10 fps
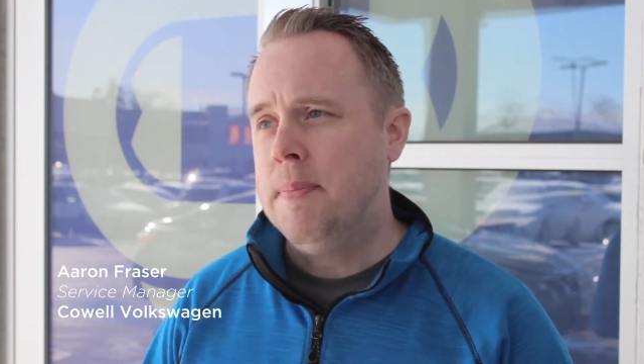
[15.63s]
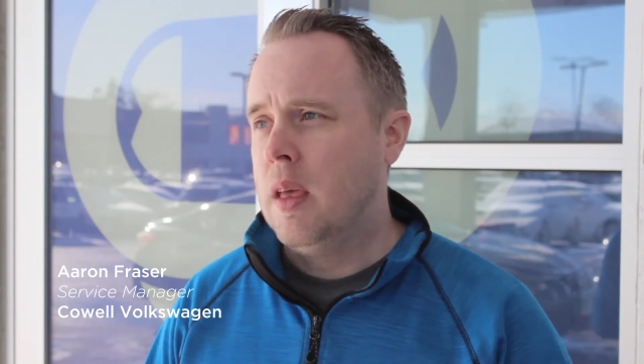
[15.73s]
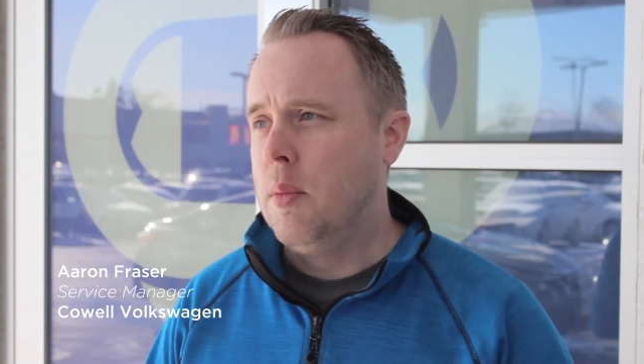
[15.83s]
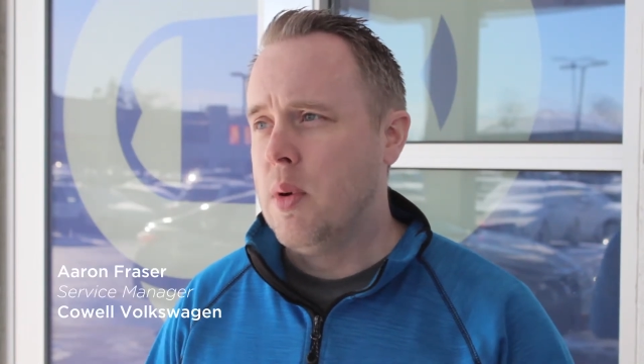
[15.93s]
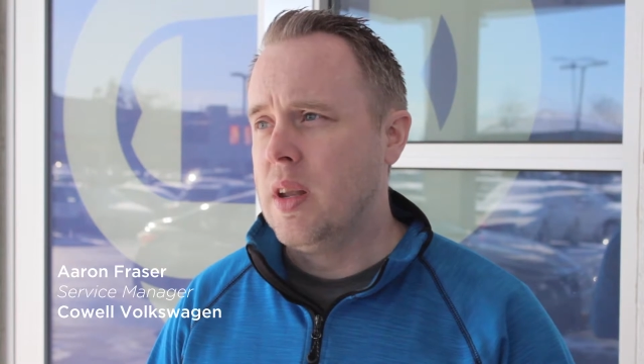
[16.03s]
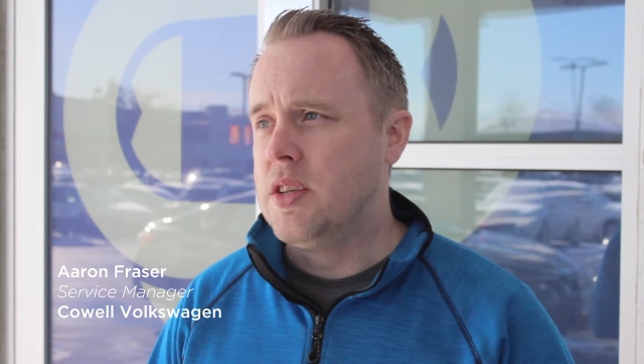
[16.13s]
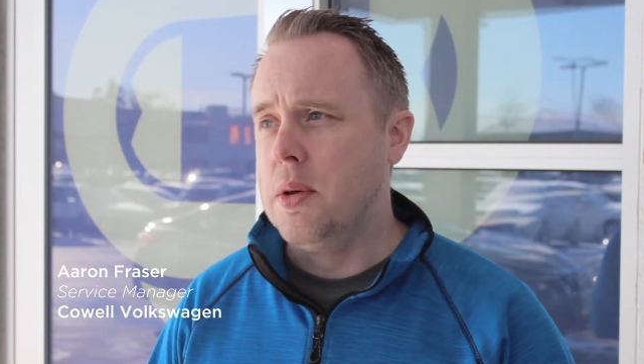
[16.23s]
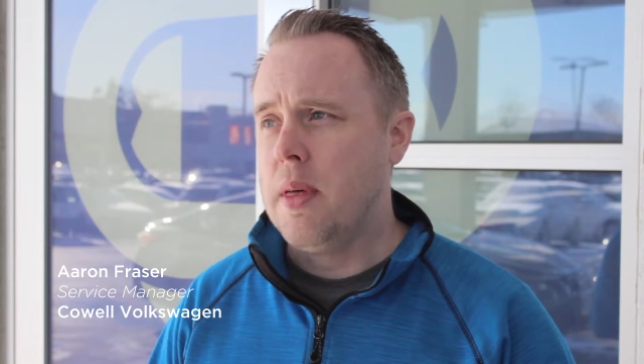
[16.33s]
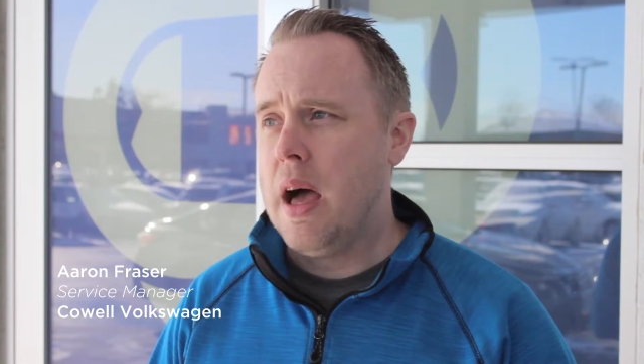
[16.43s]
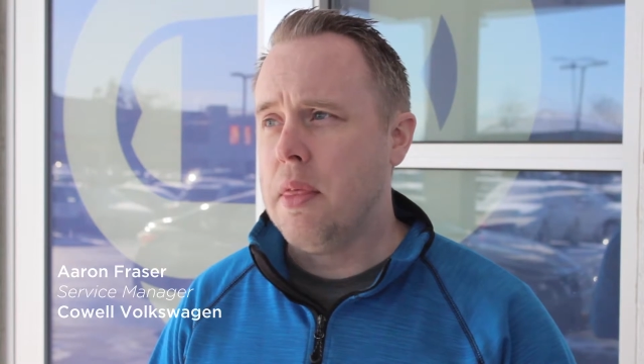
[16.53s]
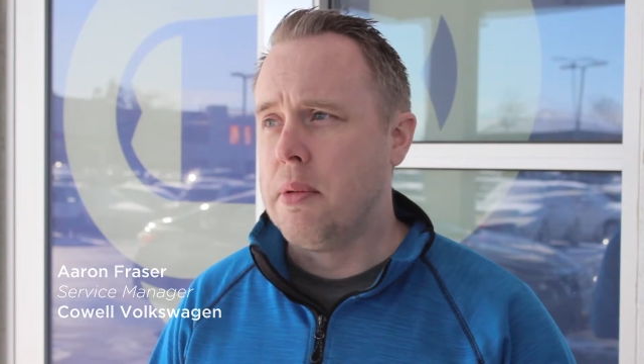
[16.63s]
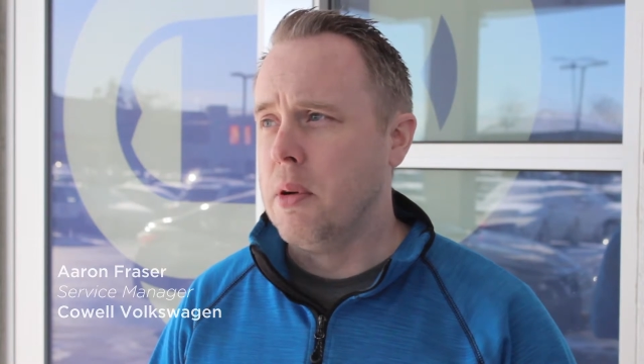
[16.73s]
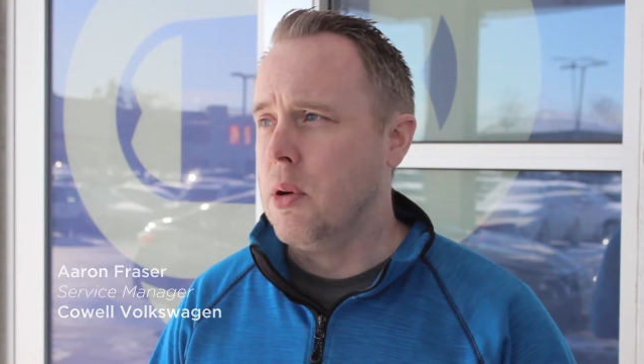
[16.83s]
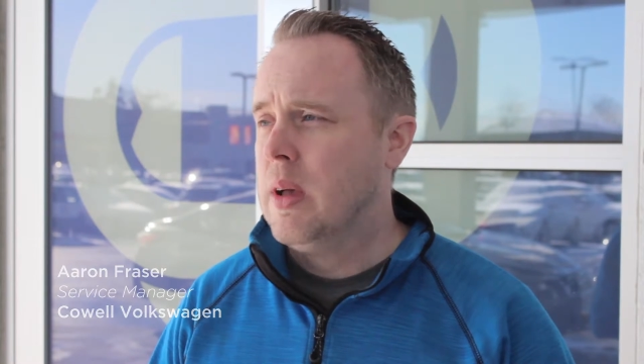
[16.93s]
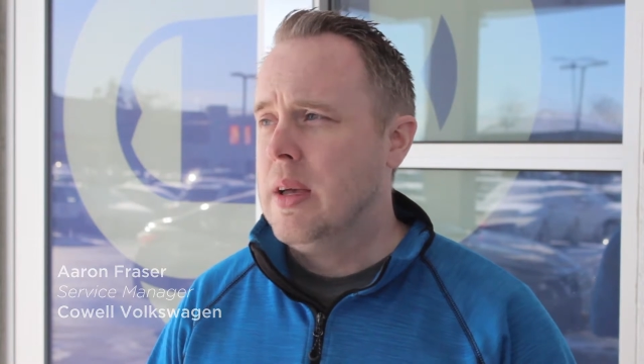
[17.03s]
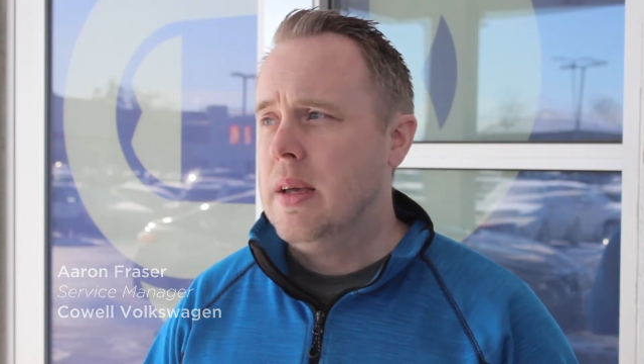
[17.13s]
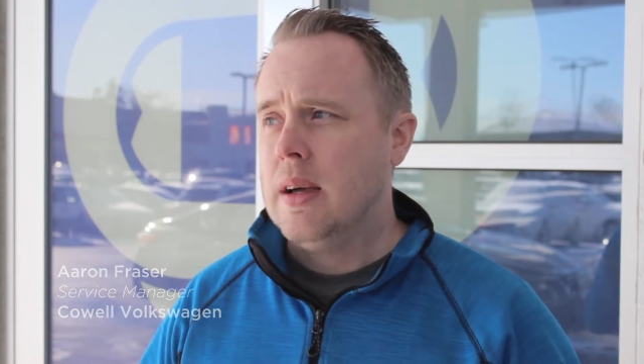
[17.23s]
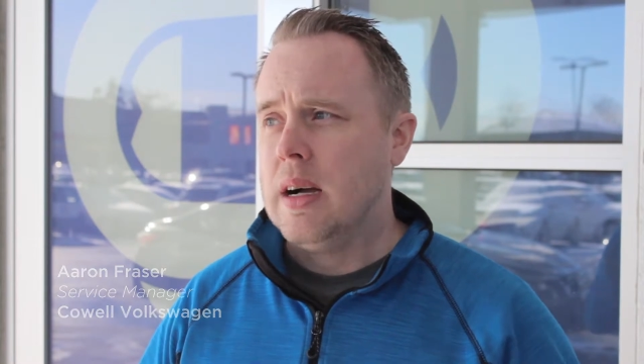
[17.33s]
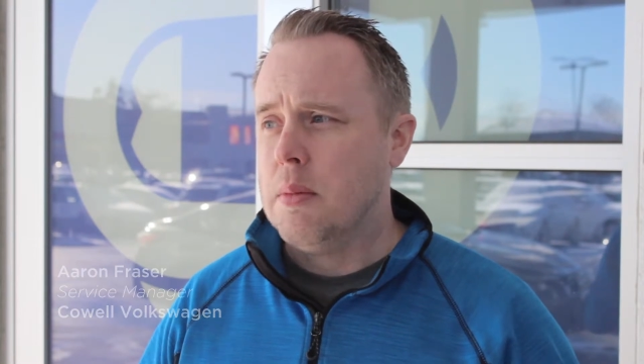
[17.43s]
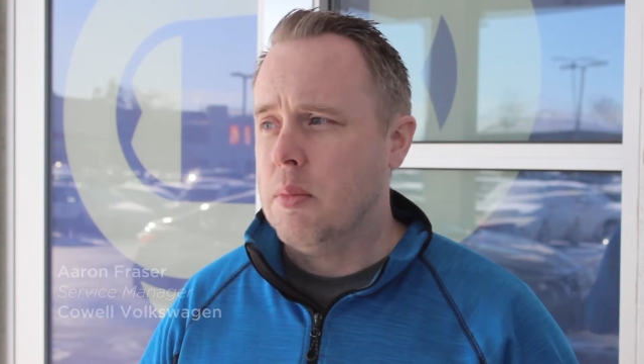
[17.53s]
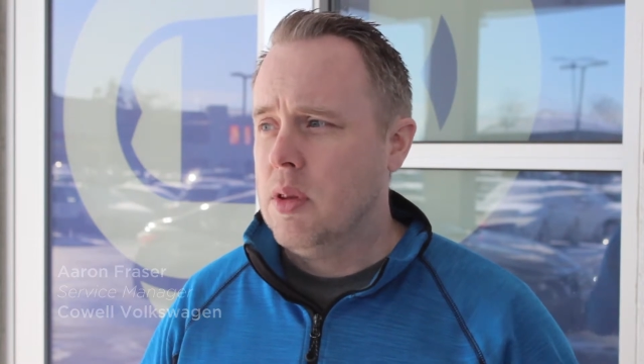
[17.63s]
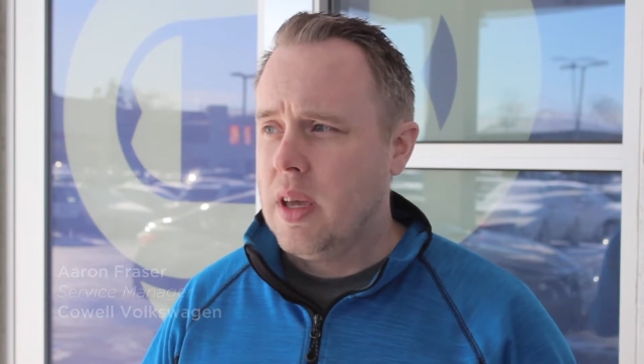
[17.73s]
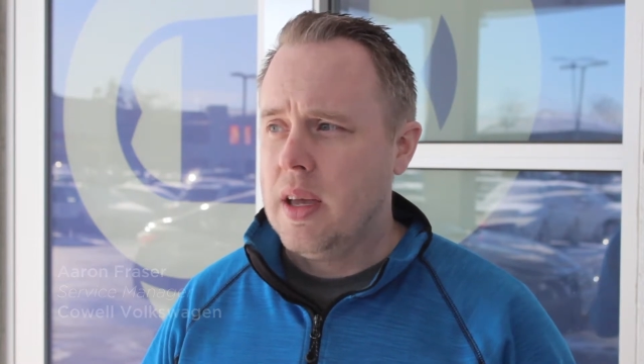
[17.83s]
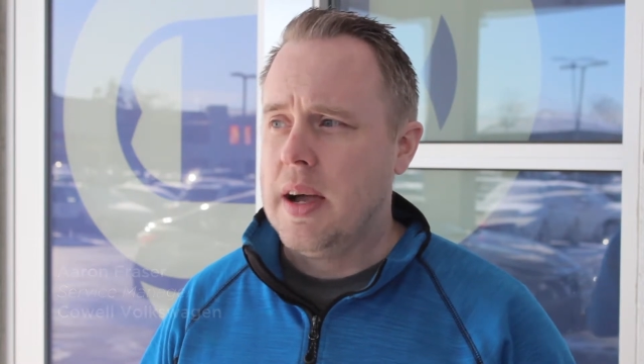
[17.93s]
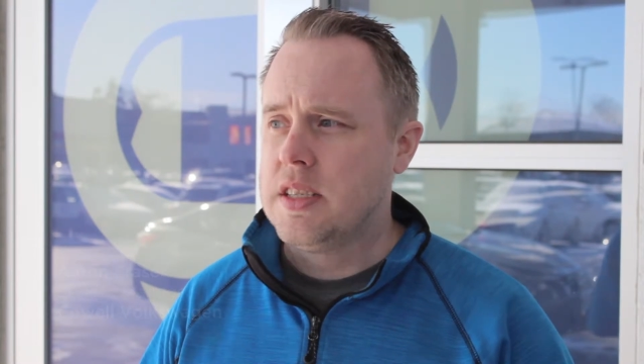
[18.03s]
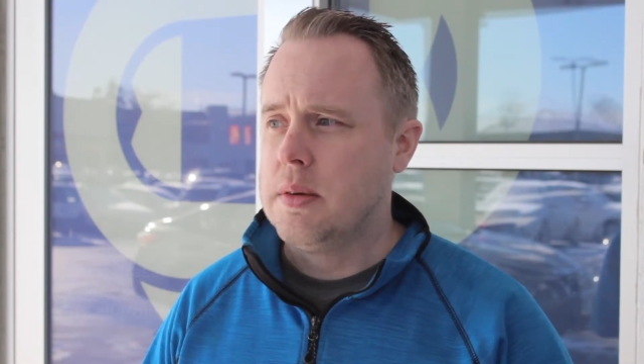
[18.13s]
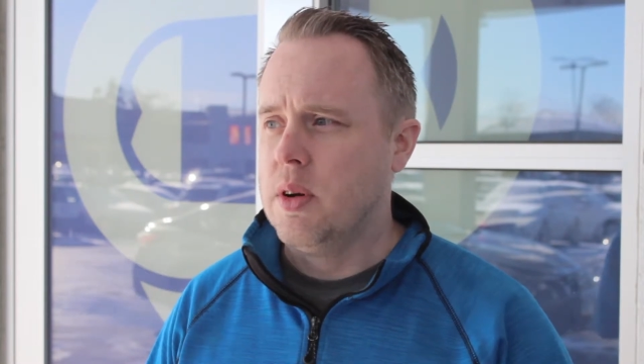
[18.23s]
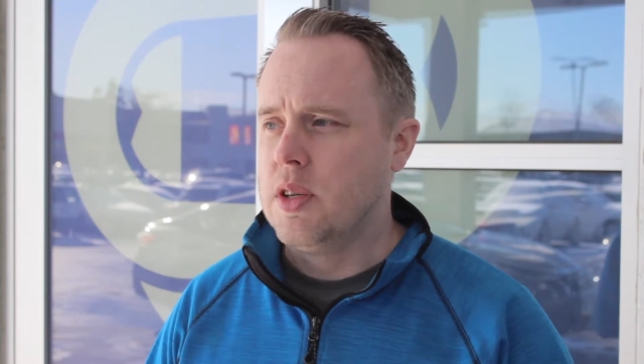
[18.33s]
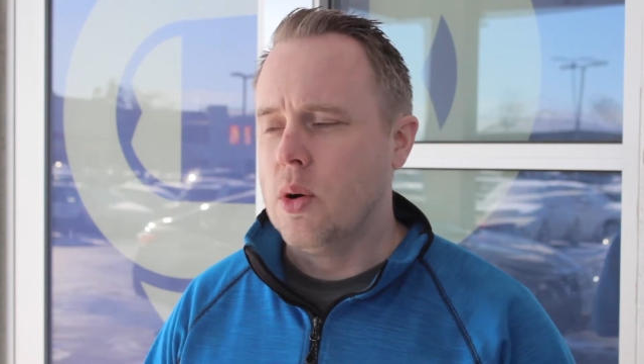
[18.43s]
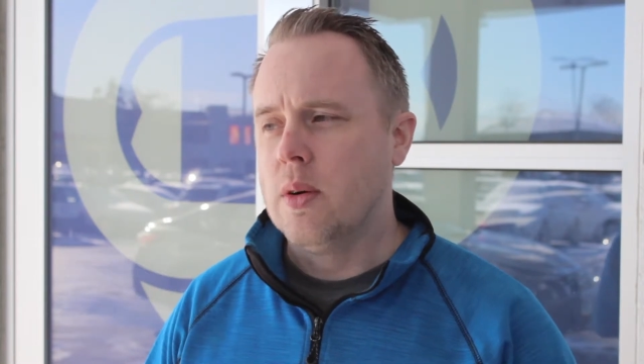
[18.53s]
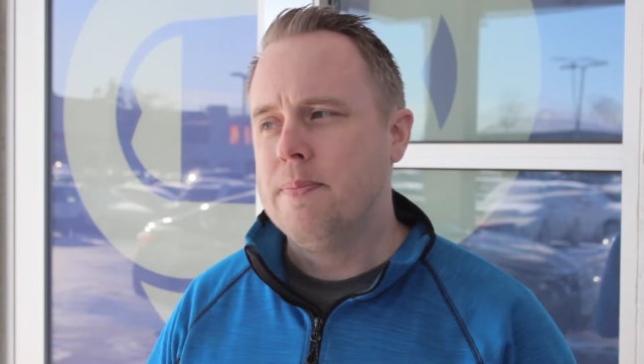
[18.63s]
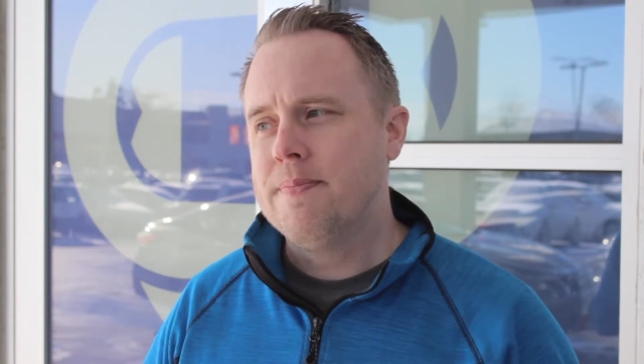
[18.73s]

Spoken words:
And we want to do that through looking at customers or